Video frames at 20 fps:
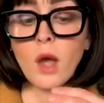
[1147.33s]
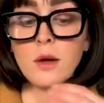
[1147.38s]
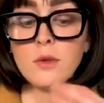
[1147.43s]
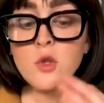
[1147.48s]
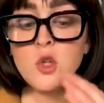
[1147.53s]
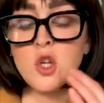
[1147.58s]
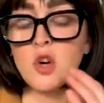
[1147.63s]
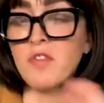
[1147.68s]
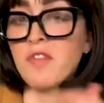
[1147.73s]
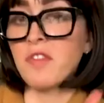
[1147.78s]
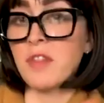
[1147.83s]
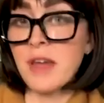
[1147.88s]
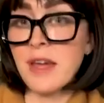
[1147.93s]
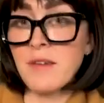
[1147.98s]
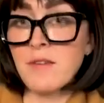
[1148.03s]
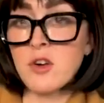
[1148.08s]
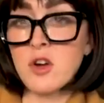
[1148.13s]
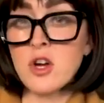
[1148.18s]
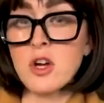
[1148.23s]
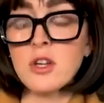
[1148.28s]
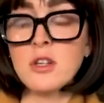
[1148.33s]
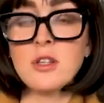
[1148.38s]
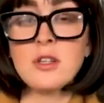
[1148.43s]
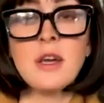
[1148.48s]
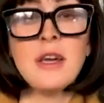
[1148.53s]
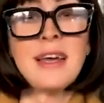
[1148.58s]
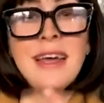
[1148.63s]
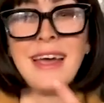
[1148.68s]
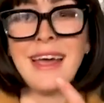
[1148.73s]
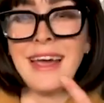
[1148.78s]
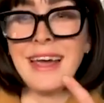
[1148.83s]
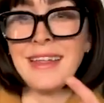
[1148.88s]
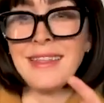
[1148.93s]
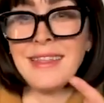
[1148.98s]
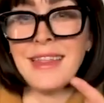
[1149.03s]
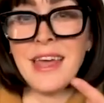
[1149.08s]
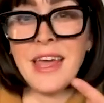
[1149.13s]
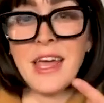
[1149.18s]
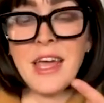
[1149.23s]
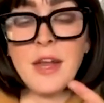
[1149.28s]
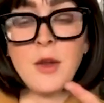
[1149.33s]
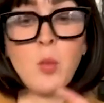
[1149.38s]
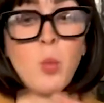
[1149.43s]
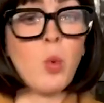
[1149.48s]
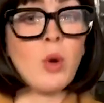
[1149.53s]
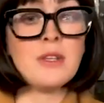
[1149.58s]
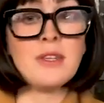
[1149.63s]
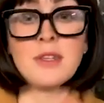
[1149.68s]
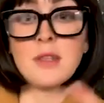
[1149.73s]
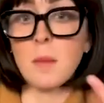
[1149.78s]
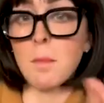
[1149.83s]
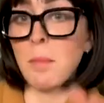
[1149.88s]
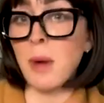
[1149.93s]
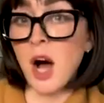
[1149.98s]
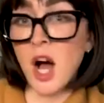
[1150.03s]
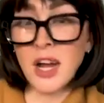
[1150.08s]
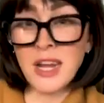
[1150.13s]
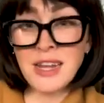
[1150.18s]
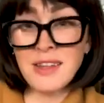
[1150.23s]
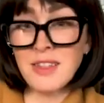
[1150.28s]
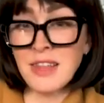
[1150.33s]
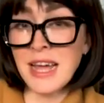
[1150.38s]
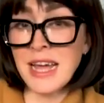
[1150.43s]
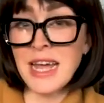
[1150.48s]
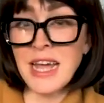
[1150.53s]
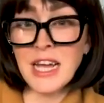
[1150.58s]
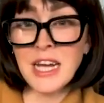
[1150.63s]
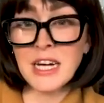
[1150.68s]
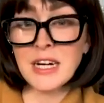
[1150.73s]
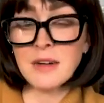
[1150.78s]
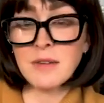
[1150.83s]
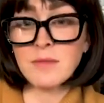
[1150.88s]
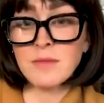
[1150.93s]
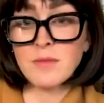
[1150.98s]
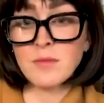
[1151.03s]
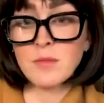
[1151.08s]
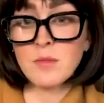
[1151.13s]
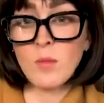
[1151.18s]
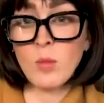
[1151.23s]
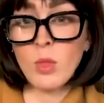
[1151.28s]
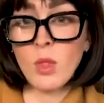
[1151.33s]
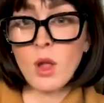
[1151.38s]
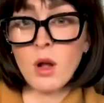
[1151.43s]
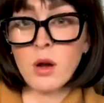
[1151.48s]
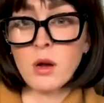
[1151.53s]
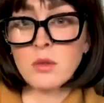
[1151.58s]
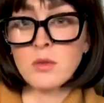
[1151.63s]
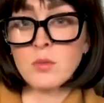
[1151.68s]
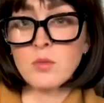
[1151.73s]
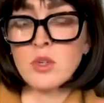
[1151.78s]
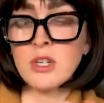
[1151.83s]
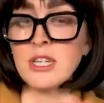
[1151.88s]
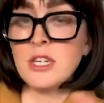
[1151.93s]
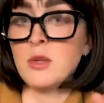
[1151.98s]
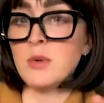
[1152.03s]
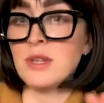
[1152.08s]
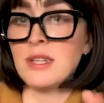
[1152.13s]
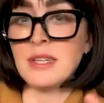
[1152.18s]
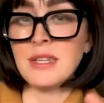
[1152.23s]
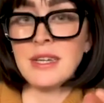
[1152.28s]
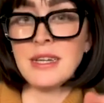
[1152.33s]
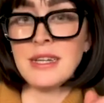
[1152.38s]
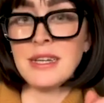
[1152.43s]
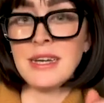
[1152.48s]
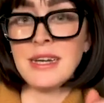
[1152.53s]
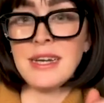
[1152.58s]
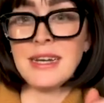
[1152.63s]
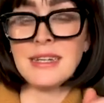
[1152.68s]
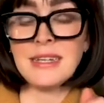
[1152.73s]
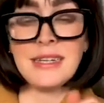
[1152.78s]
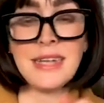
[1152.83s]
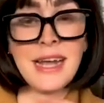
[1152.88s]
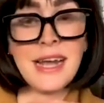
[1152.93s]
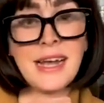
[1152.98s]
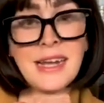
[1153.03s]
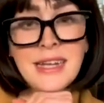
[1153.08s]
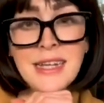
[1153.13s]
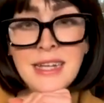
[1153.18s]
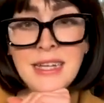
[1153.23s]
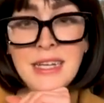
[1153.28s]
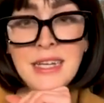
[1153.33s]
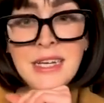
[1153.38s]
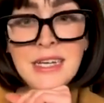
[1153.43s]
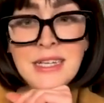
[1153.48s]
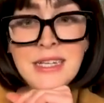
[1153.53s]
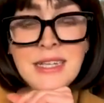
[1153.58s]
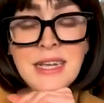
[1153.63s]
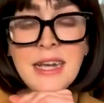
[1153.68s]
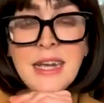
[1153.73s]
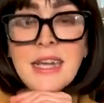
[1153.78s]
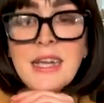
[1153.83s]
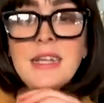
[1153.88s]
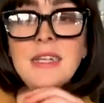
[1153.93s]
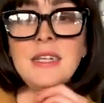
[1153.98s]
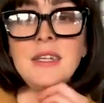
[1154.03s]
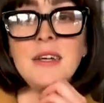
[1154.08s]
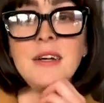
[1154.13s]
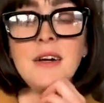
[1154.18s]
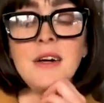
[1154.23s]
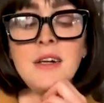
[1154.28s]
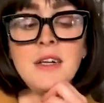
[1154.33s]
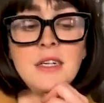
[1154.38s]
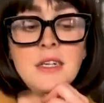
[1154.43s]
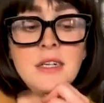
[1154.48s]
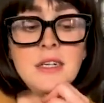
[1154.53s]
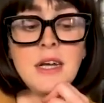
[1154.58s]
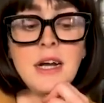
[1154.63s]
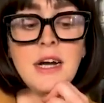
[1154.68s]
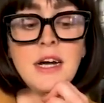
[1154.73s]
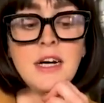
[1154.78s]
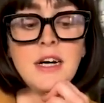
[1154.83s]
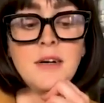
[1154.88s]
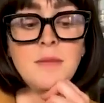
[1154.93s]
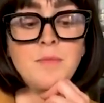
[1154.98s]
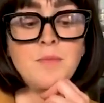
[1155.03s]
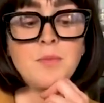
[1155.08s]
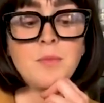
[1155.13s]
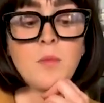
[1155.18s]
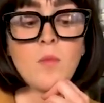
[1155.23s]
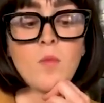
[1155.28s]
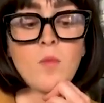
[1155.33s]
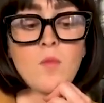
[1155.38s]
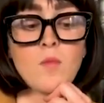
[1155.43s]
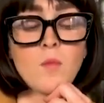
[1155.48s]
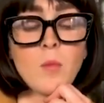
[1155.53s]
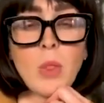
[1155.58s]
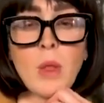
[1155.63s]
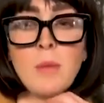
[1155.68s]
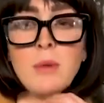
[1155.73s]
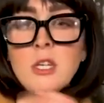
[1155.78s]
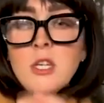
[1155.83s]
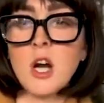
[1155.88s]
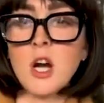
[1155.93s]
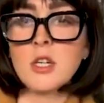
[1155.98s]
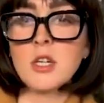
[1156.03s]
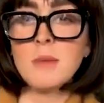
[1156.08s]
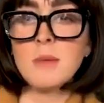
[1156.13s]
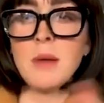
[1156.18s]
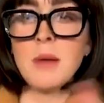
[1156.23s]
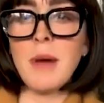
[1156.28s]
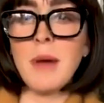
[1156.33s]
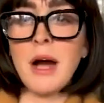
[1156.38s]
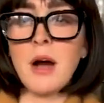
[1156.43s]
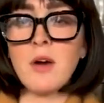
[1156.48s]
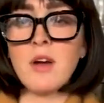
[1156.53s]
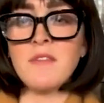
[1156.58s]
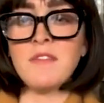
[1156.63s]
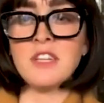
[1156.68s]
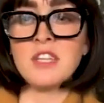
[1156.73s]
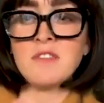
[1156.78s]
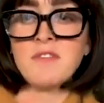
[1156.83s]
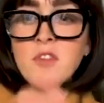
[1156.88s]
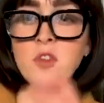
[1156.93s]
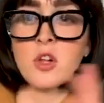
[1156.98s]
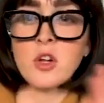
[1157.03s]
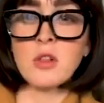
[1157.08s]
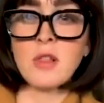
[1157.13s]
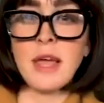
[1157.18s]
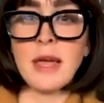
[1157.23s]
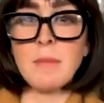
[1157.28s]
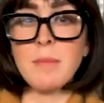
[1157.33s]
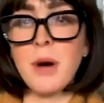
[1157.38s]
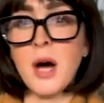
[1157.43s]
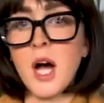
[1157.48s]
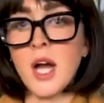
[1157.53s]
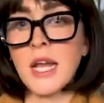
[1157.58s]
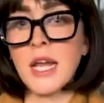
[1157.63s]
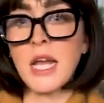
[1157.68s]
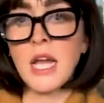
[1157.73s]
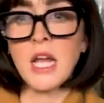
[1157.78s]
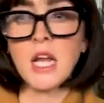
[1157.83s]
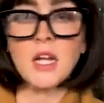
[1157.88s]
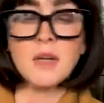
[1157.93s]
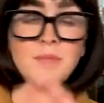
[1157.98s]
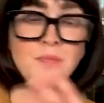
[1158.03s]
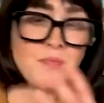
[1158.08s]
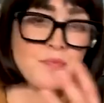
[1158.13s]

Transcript: So flavors, and then what's the body like? We'll get to acidity and tannin in a second. But talk to me about if it's full or light bodied,